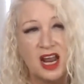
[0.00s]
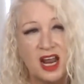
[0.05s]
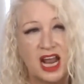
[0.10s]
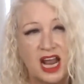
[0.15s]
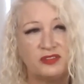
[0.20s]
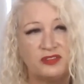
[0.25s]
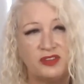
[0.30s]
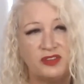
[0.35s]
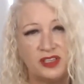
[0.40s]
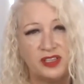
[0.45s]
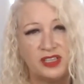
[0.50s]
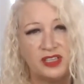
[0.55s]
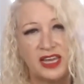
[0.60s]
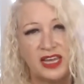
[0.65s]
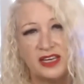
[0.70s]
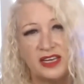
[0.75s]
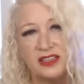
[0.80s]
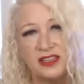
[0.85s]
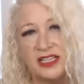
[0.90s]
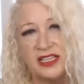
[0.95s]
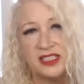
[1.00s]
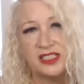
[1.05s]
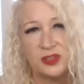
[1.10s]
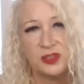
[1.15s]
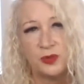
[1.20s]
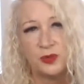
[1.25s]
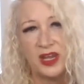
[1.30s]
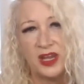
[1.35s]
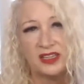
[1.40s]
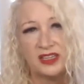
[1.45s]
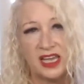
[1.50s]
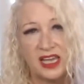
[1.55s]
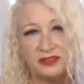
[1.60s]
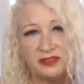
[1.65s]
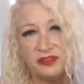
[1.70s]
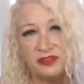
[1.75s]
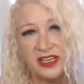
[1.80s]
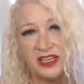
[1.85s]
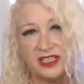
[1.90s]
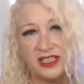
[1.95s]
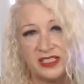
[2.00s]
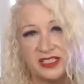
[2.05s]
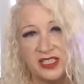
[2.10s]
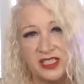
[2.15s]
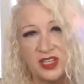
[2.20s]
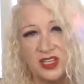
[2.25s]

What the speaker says: I feel like that's the way life is,